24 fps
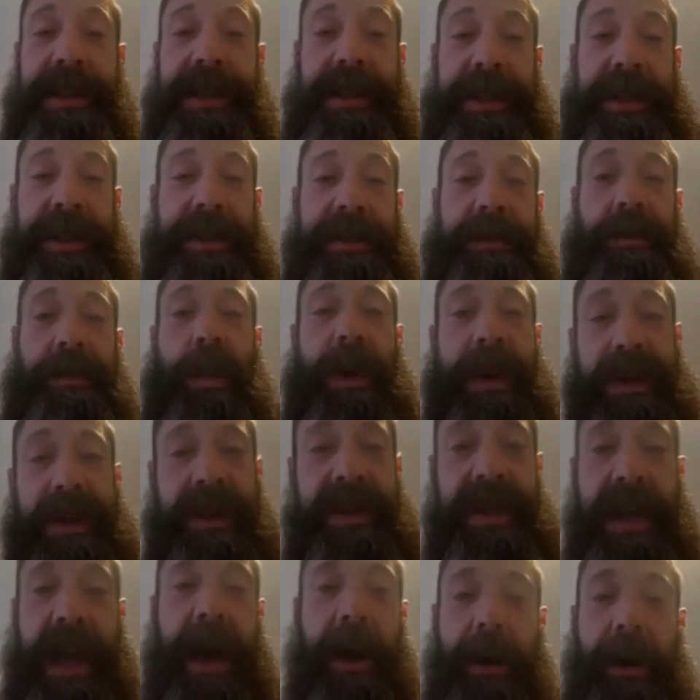that just went
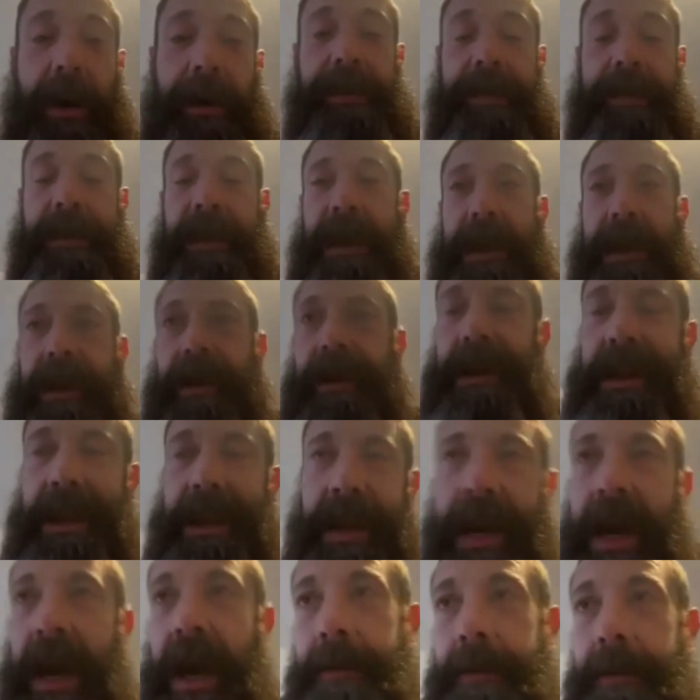south. And
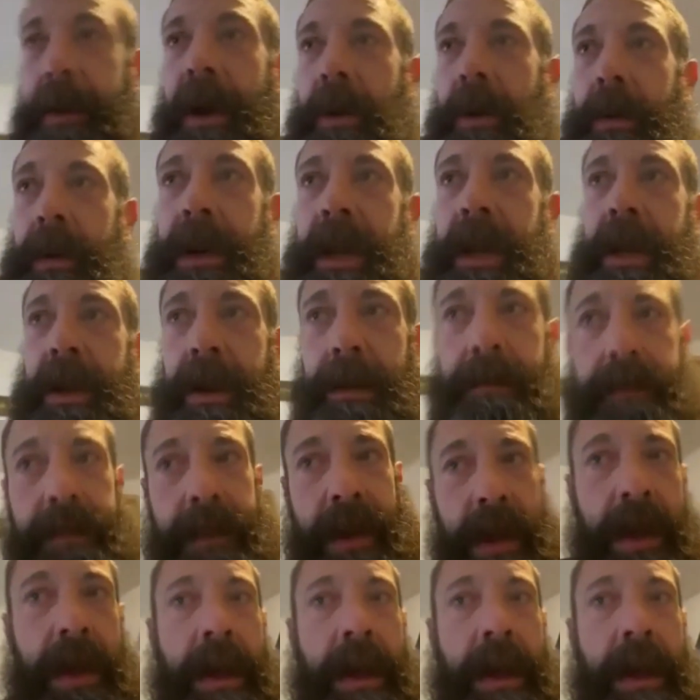yeah, I probably would have ended up